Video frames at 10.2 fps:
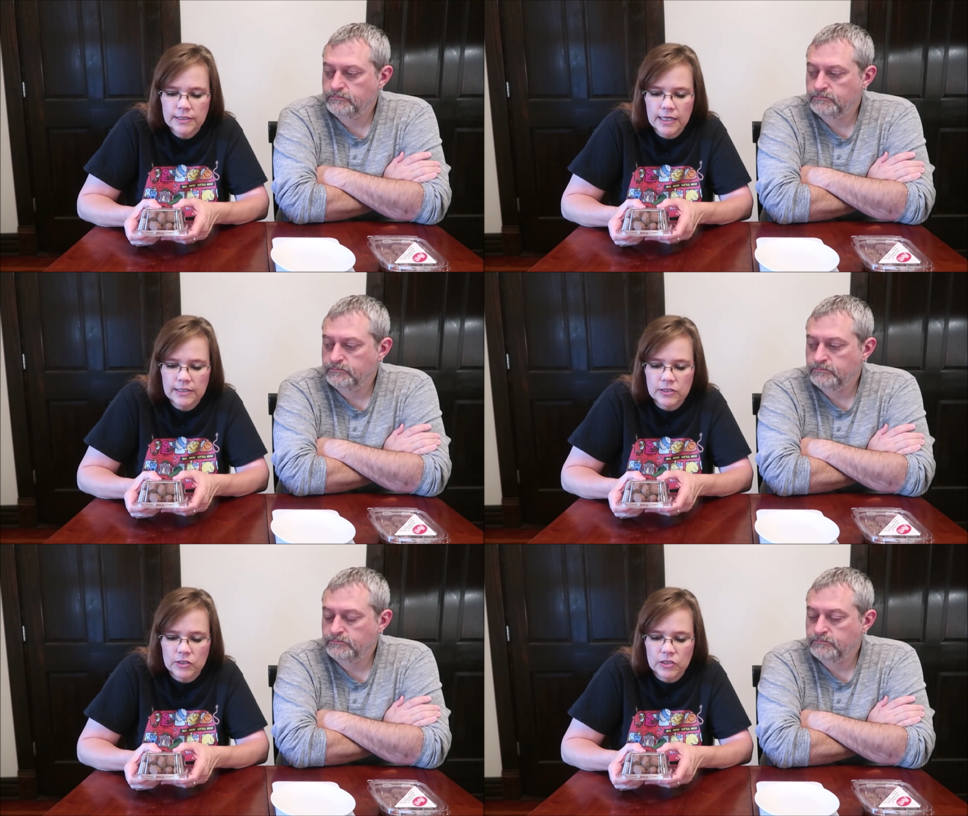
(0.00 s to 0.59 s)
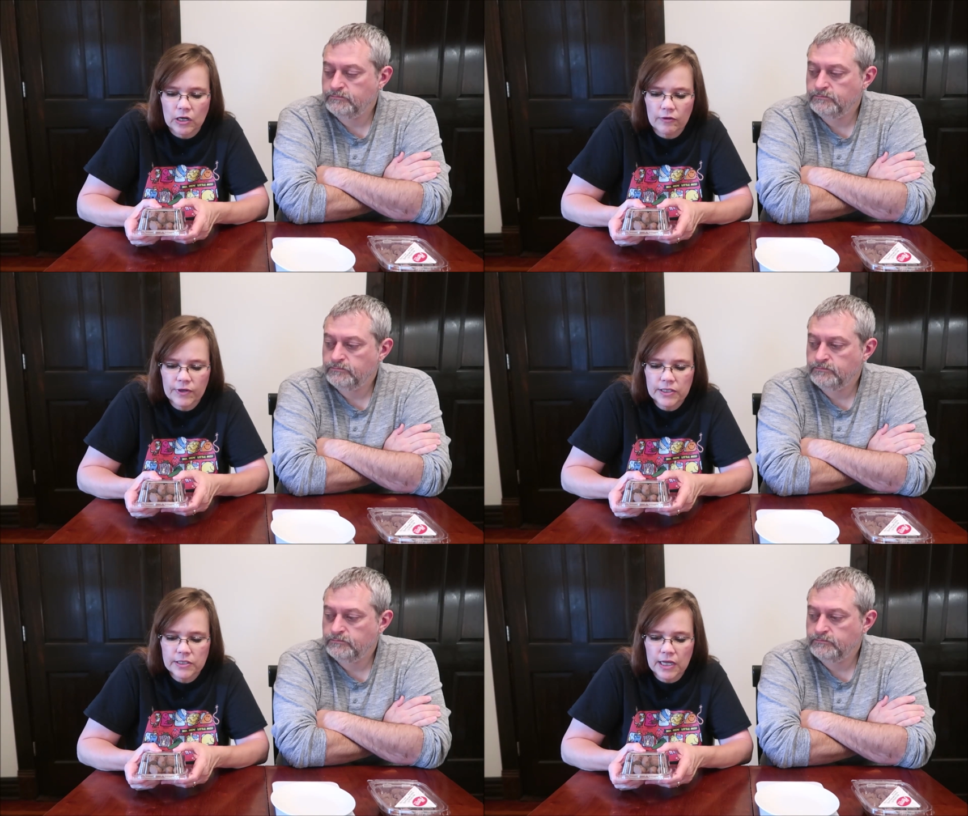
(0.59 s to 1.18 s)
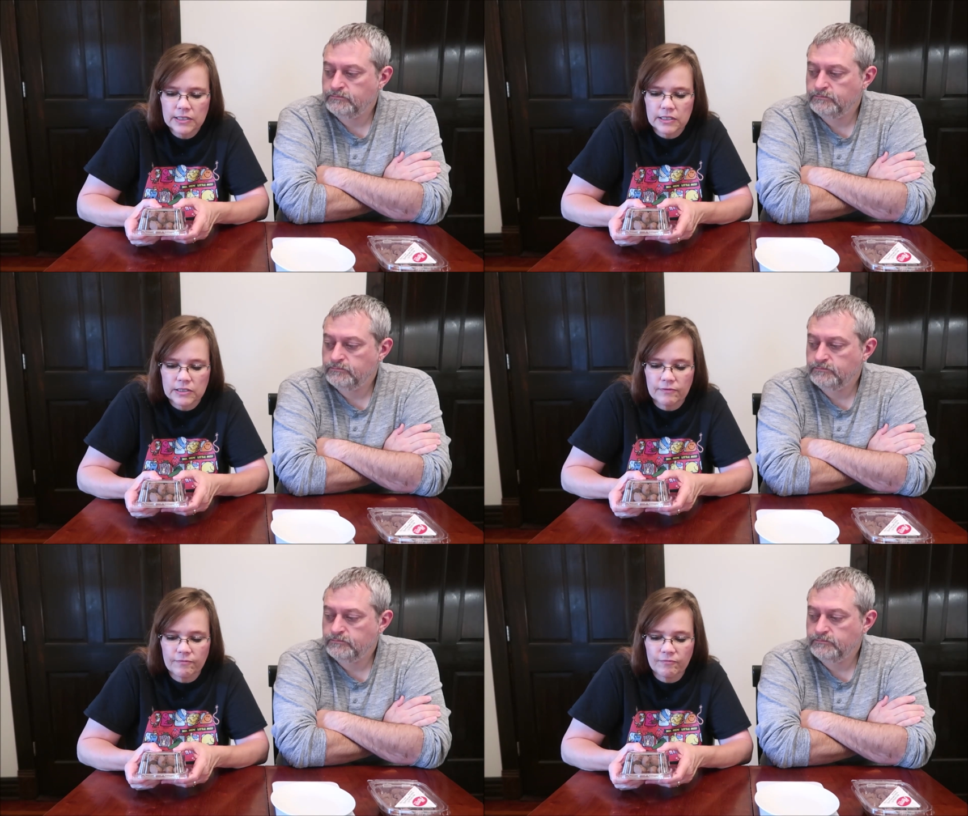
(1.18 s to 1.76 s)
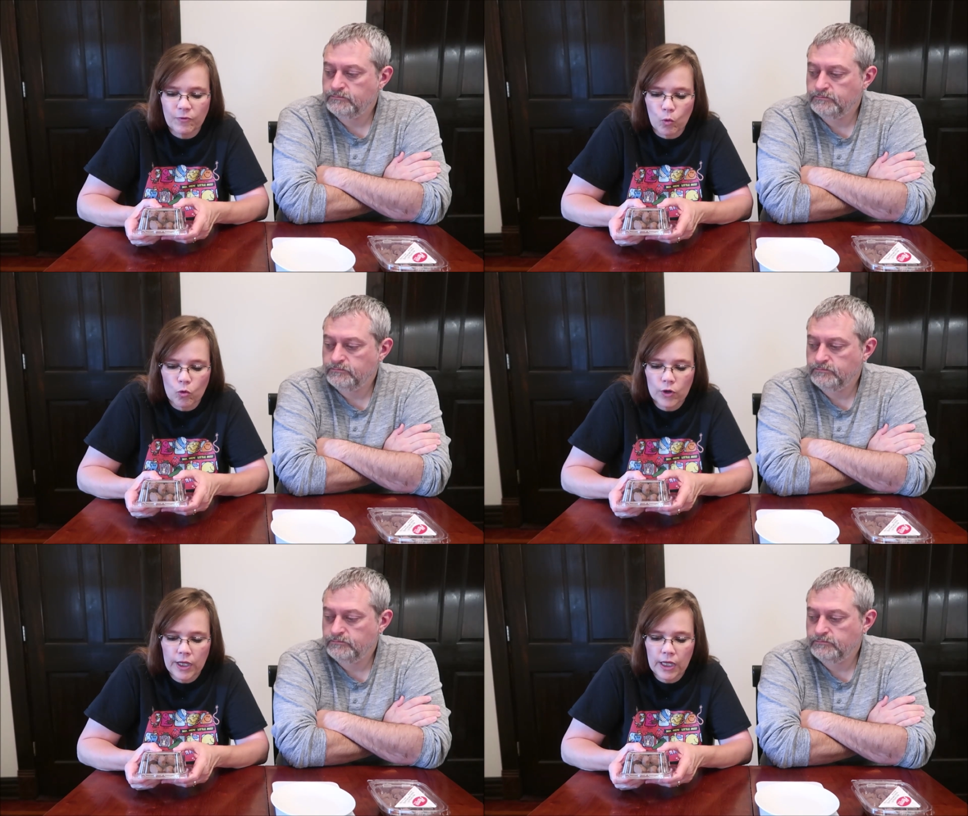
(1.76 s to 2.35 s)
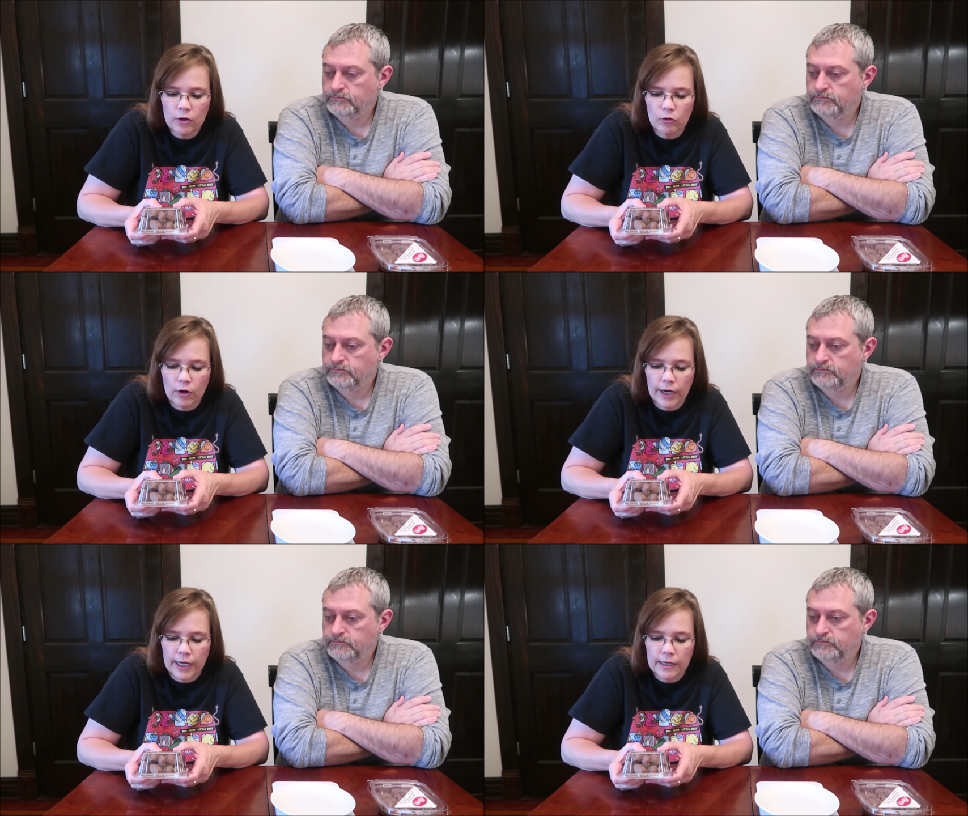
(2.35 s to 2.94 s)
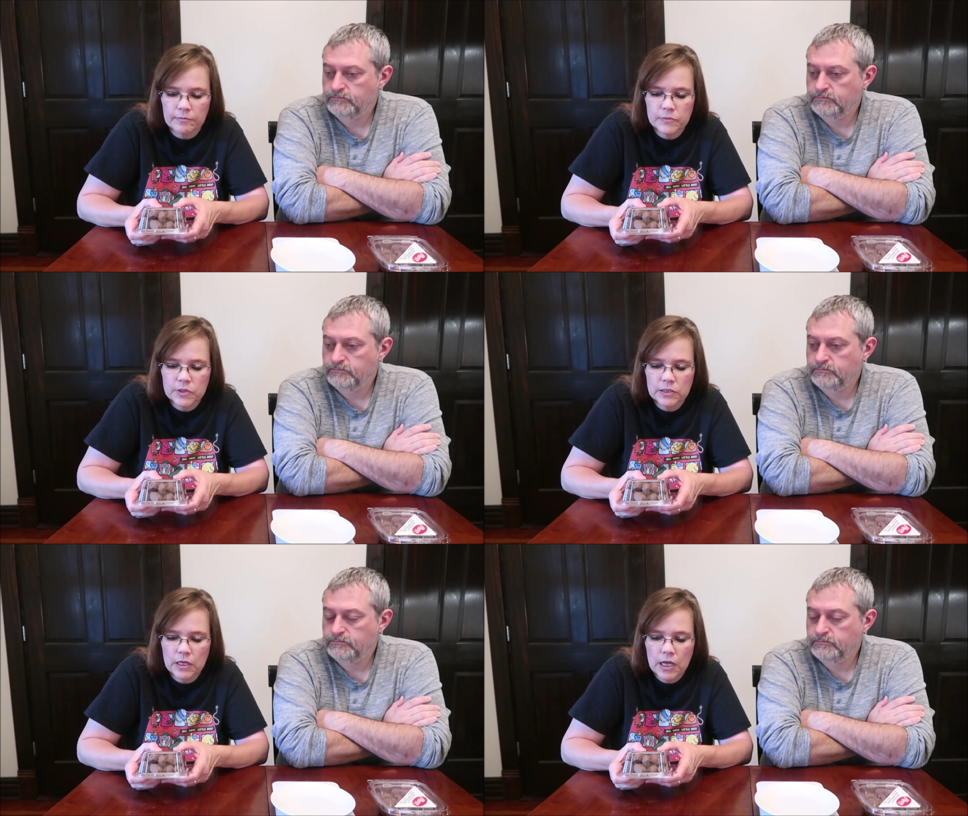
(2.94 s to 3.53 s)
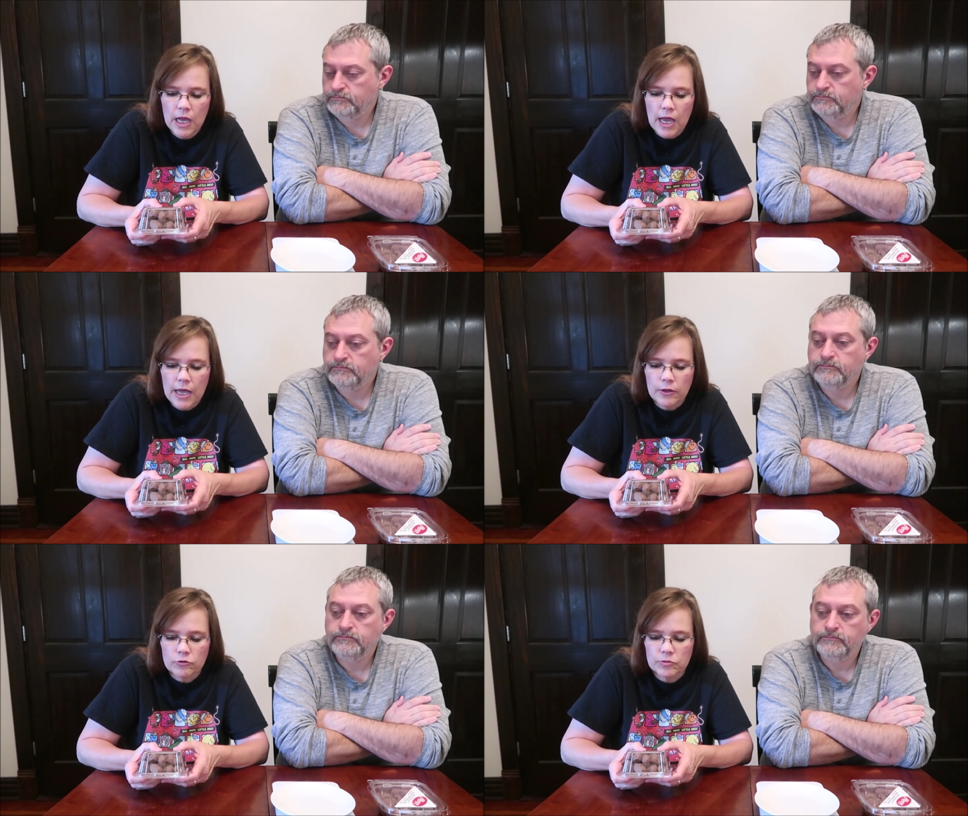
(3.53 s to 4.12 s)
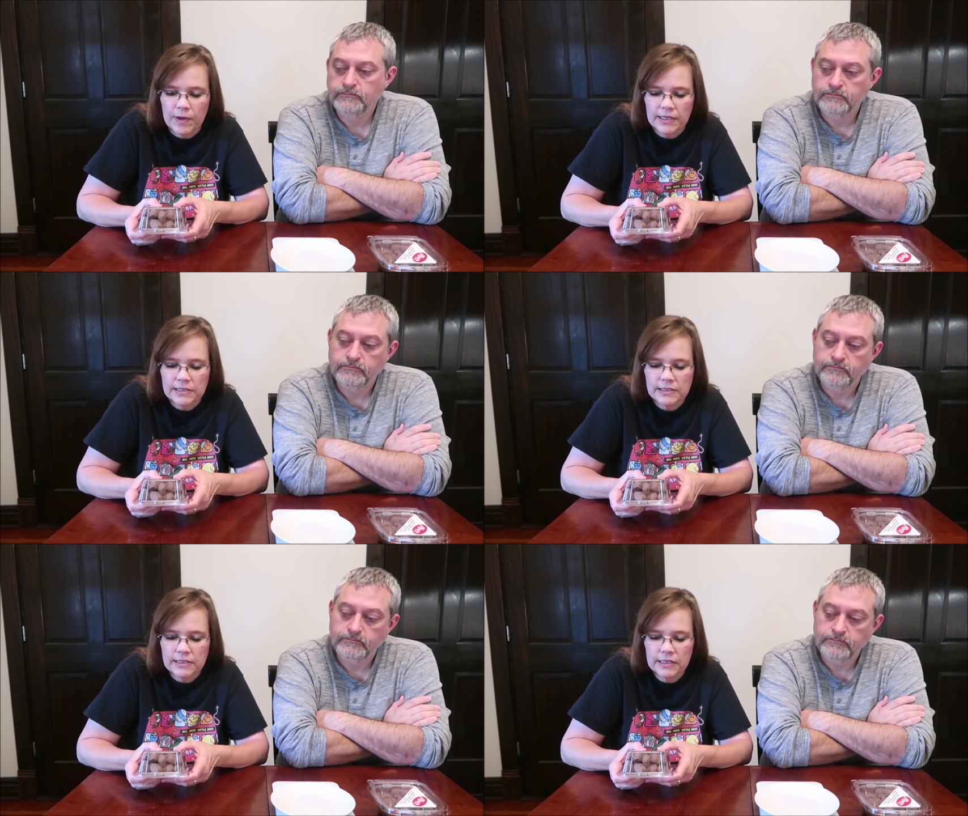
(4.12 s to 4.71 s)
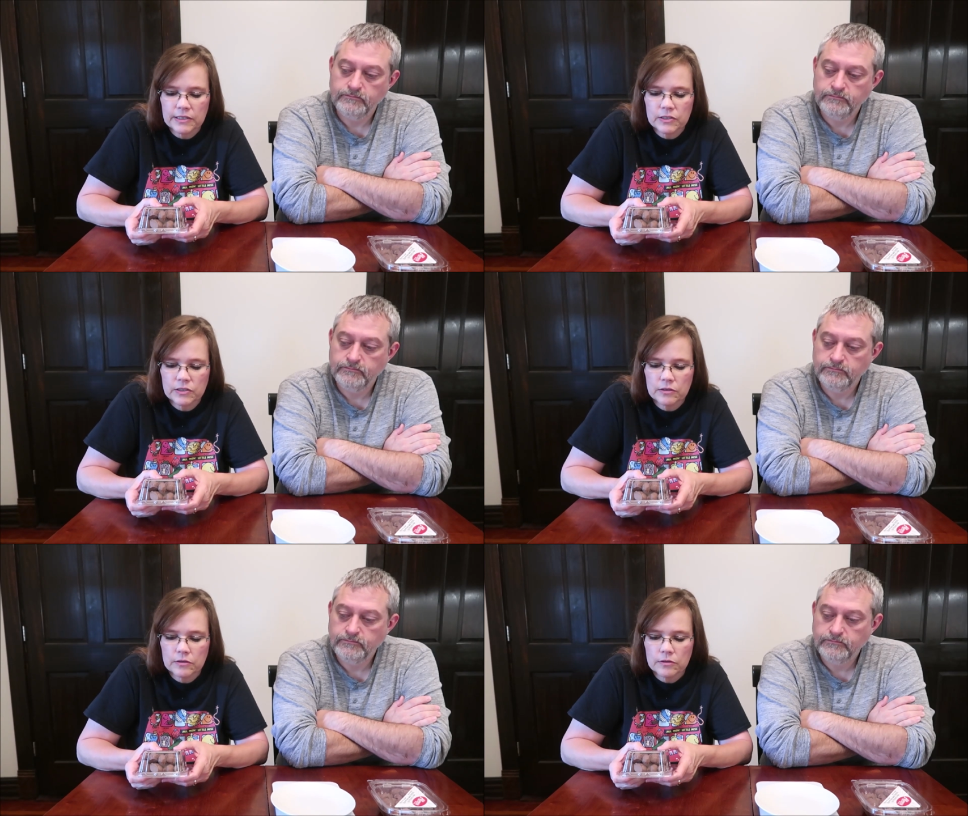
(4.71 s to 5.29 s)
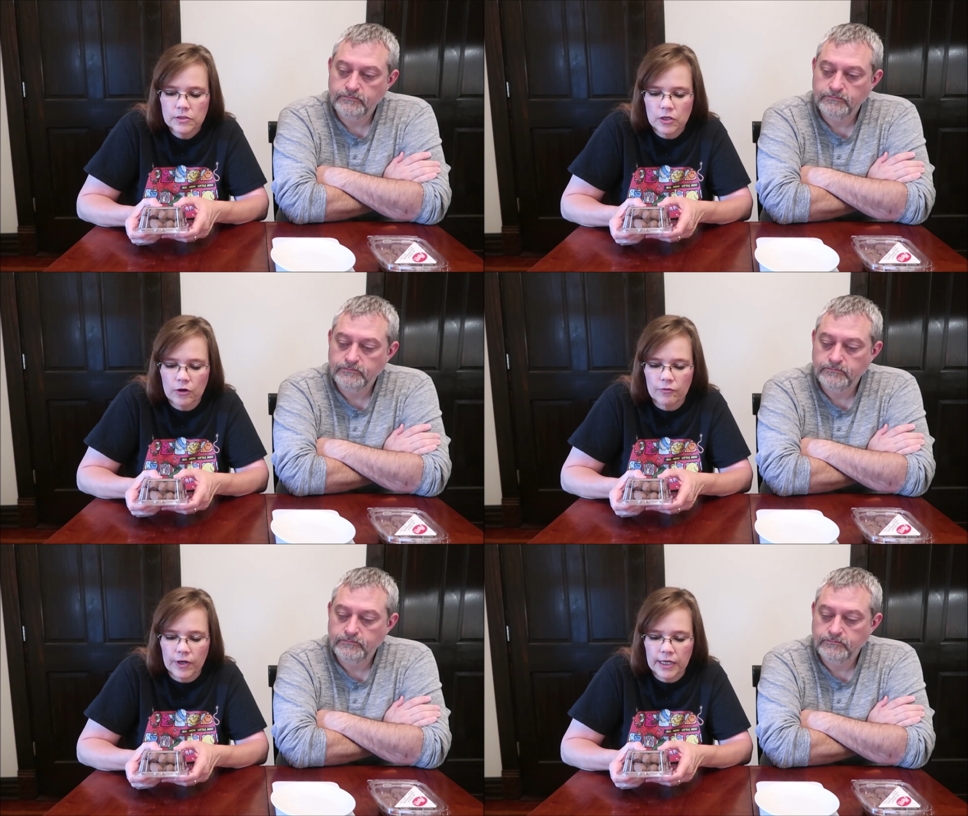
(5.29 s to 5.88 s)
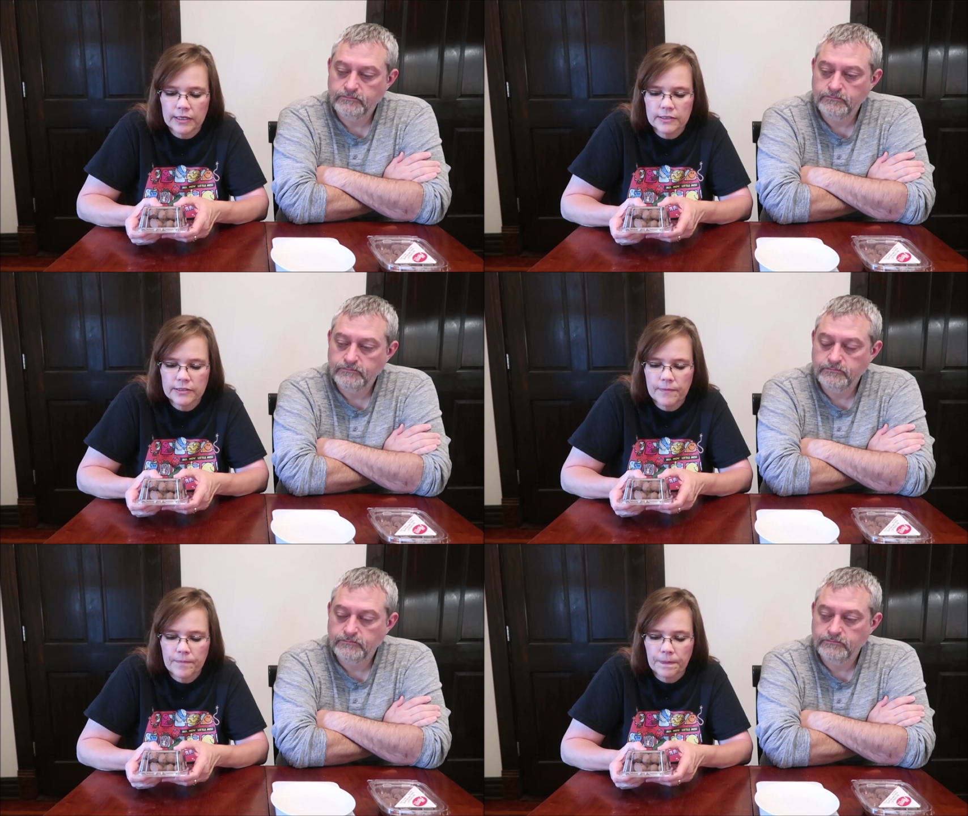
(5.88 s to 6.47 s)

Speaker 1: says the serving size is forty grams. There's about six servings.